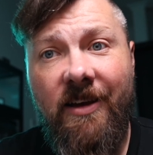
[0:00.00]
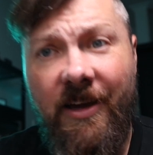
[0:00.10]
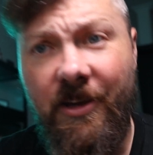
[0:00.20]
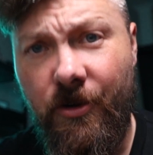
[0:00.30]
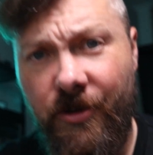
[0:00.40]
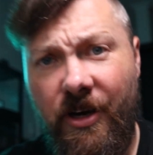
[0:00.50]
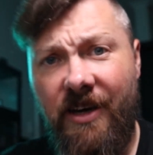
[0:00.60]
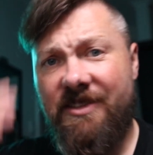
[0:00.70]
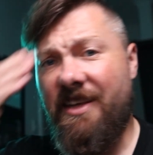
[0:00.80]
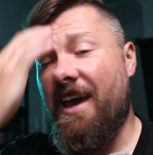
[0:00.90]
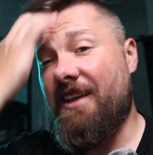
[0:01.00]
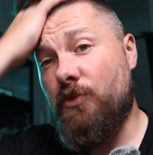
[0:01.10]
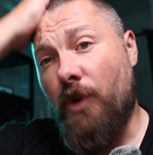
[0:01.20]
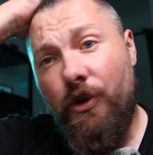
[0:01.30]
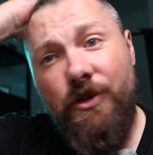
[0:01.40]
Hey on guys, and
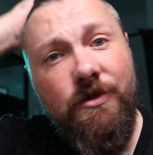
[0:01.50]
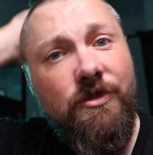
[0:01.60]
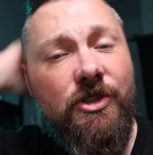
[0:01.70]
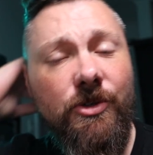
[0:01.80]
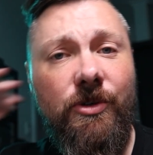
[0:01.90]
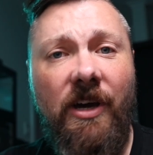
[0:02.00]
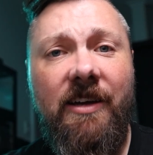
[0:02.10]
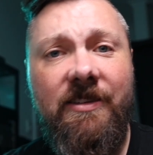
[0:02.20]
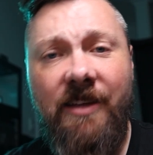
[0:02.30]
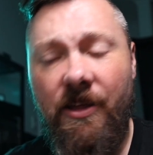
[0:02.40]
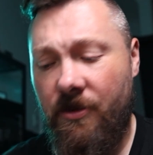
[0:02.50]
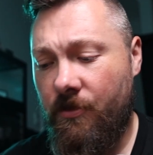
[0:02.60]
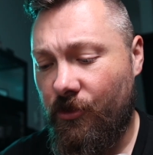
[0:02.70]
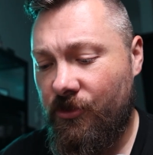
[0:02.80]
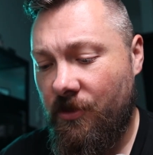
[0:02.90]
welcome to another
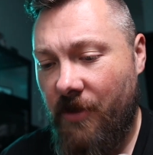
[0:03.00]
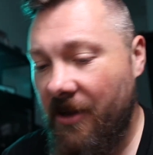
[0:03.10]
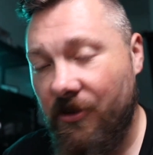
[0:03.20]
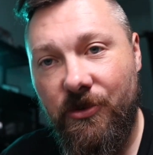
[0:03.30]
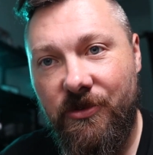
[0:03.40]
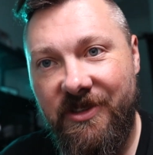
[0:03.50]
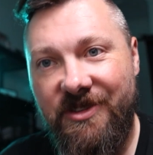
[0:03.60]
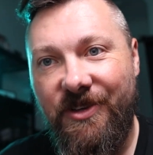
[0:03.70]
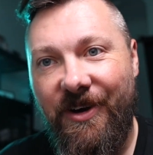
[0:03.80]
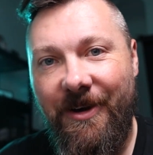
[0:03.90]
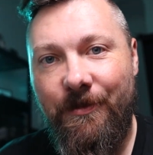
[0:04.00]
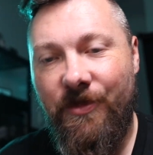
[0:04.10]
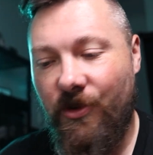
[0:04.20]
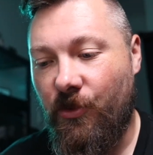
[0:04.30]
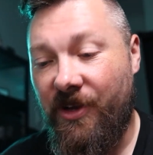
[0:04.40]
booster battle. This
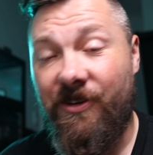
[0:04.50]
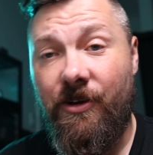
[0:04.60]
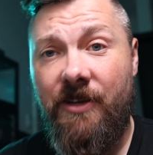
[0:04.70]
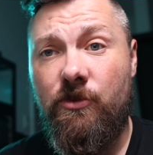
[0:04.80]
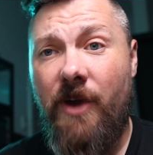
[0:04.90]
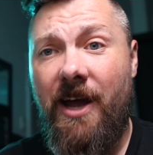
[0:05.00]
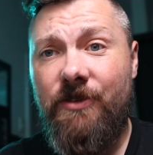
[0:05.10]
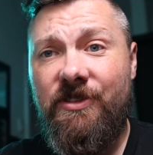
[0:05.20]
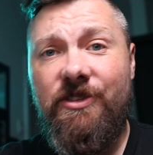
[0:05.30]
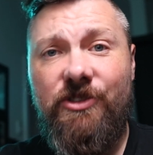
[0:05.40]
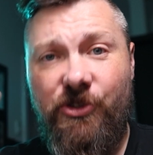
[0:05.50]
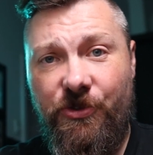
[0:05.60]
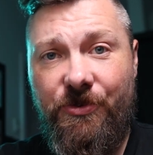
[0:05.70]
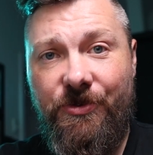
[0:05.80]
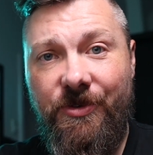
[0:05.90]
time we're going round
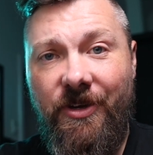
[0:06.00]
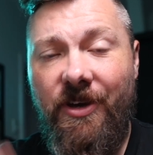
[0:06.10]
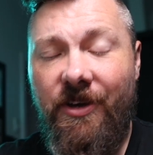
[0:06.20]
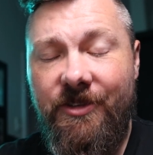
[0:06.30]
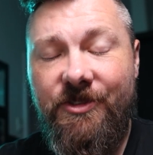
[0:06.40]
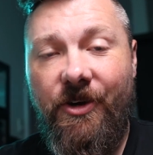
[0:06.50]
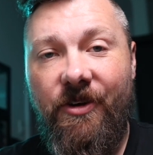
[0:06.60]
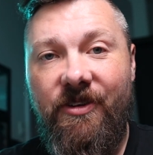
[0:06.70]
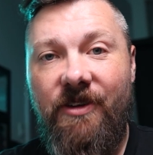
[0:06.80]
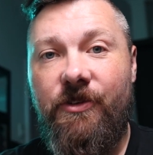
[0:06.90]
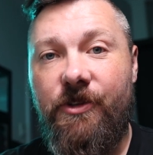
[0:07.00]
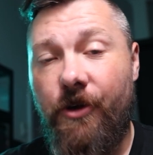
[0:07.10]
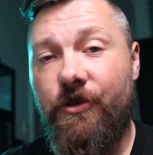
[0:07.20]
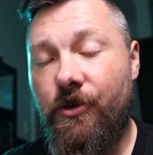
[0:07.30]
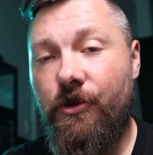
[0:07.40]
2. So if you
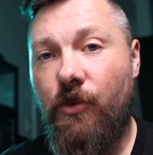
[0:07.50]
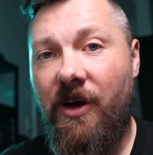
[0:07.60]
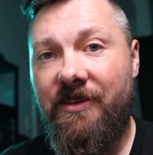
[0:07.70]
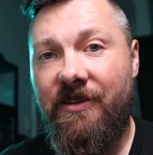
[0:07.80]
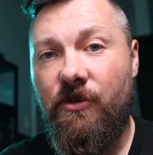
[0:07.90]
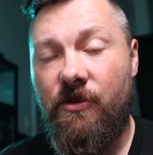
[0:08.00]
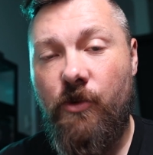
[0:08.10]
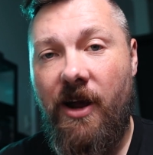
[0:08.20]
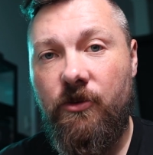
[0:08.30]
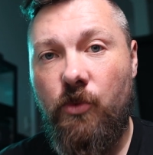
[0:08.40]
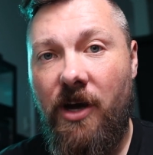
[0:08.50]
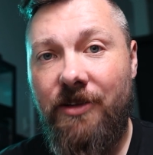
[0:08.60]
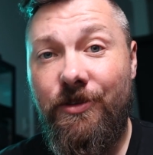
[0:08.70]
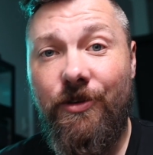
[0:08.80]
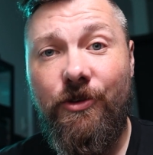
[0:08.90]
don't know who won in round
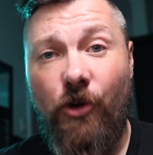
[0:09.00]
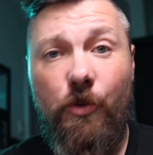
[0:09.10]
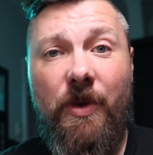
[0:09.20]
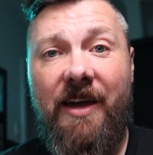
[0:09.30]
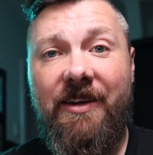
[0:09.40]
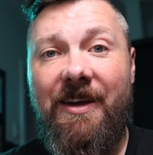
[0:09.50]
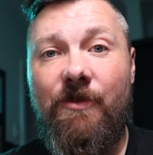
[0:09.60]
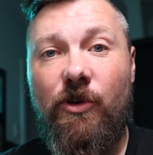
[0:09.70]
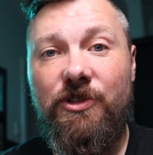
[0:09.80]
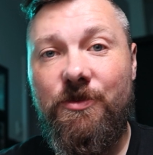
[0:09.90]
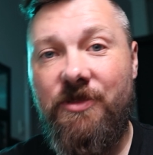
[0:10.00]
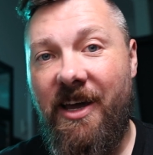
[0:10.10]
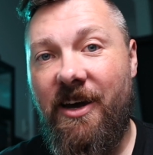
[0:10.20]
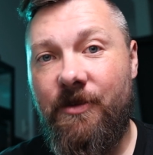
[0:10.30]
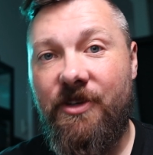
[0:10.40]
1, go back and watch them
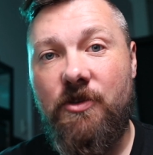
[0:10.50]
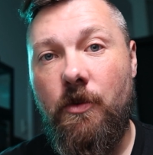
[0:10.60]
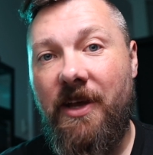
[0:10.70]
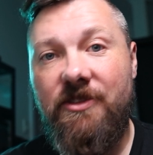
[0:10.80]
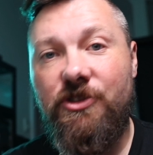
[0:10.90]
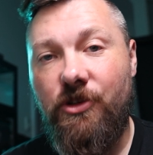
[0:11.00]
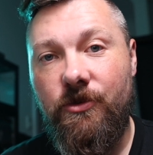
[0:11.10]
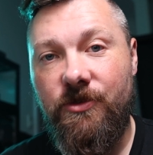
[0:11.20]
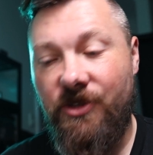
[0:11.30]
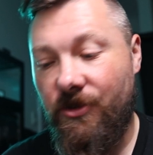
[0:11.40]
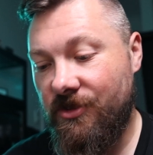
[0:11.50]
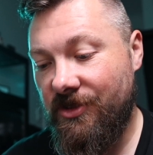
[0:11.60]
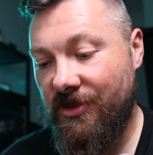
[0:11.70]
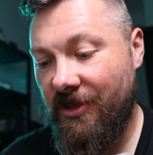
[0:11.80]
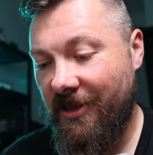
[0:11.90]
now because I'm about to show the results.